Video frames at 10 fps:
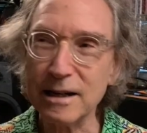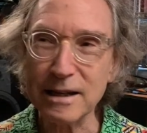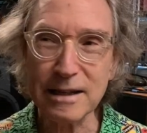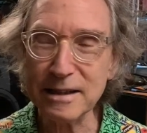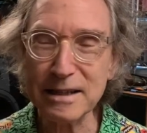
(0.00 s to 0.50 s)

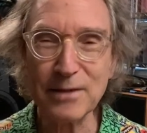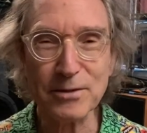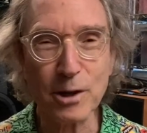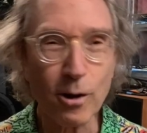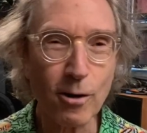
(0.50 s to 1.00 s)
He didn't have
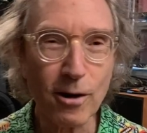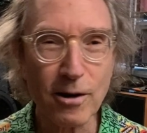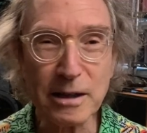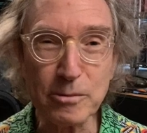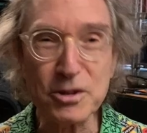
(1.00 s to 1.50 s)
a
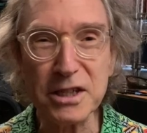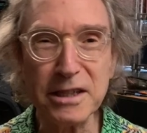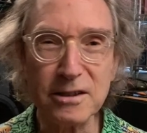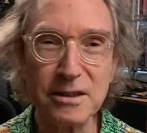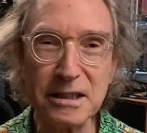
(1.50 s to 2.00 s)
car. He was
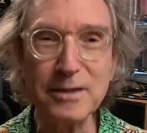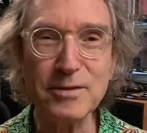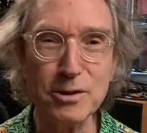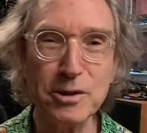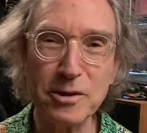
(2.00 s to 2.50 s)
single. He lived
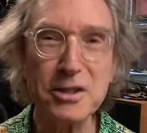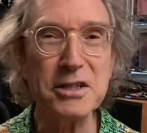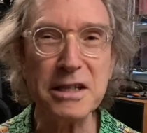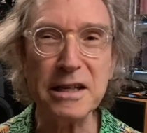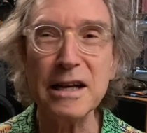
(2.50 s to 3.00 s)
in New York
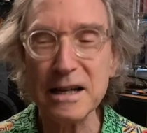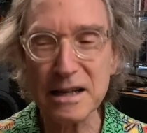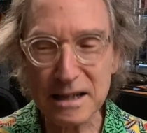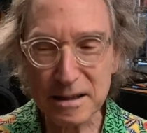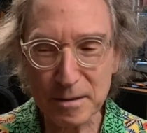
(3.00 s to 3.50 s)
City.
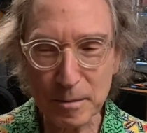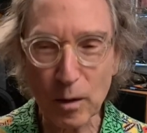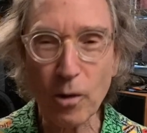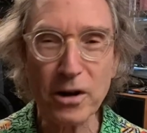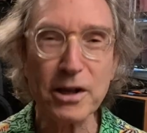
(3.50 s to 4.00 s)

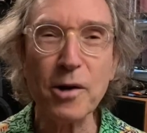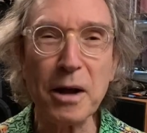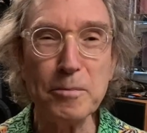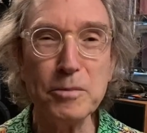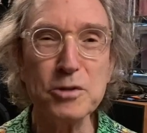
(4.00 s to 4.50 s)
Audio
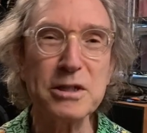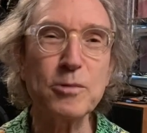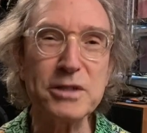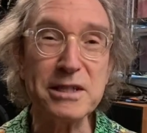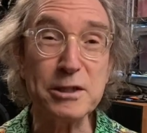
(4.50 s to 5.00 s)
and music
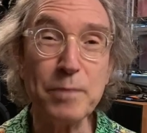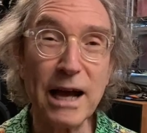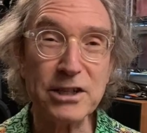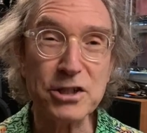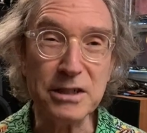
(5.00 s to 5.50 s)
was his
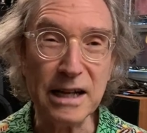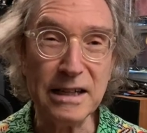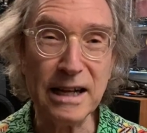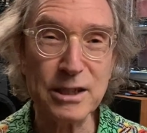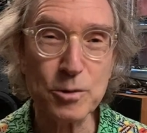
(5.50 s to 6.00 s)
passion,
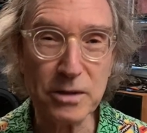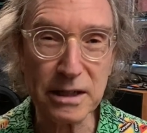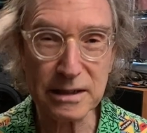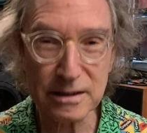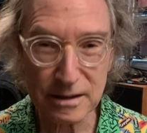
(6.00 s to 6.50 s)
and that's what
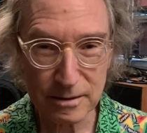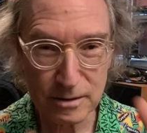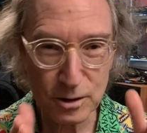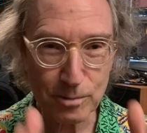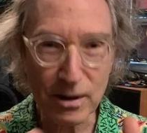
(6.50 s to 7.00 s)
he
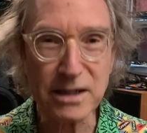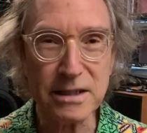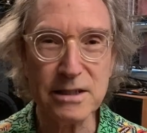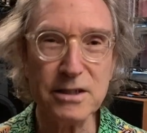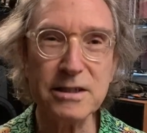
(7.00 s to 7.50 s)

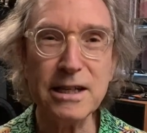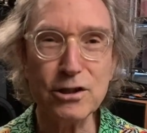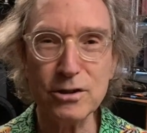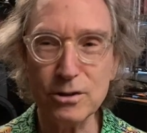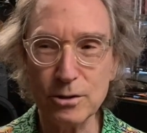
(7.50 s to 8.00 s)
directed his
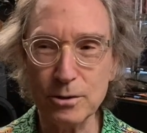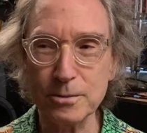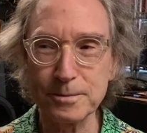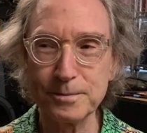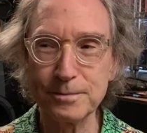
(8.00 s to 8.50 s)
attention to.
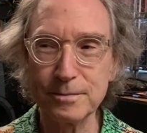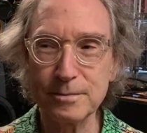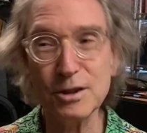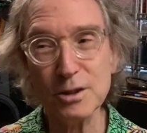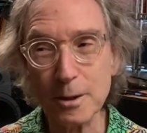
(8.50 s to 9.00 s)

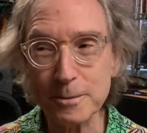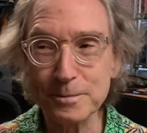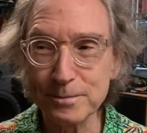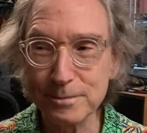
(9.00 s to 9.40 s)
So,